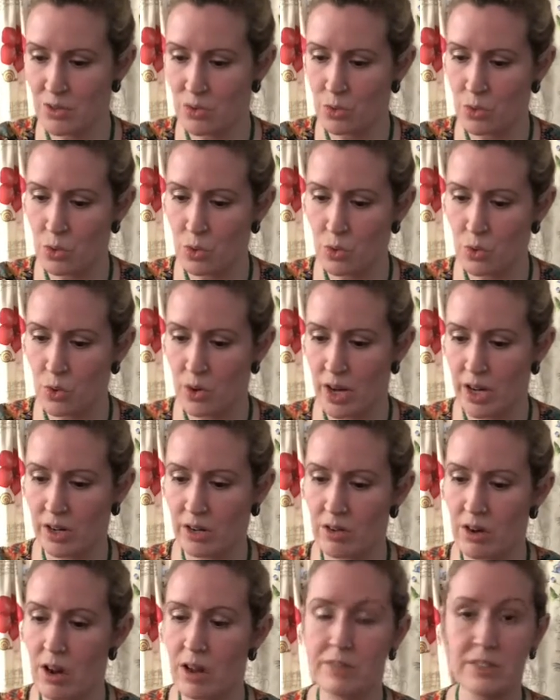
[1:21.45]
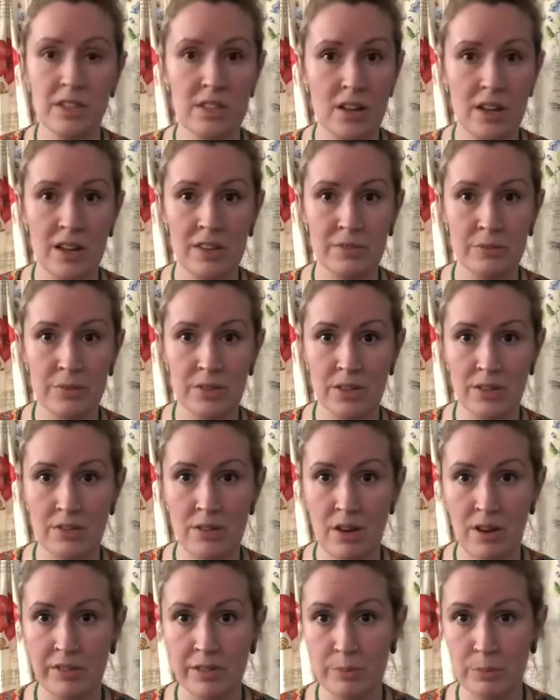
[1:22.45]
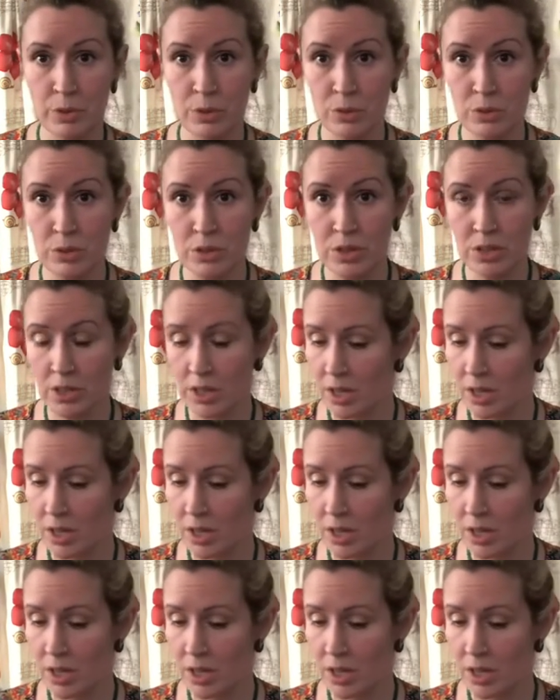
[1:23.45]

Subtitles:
or a craft knife with a craft board.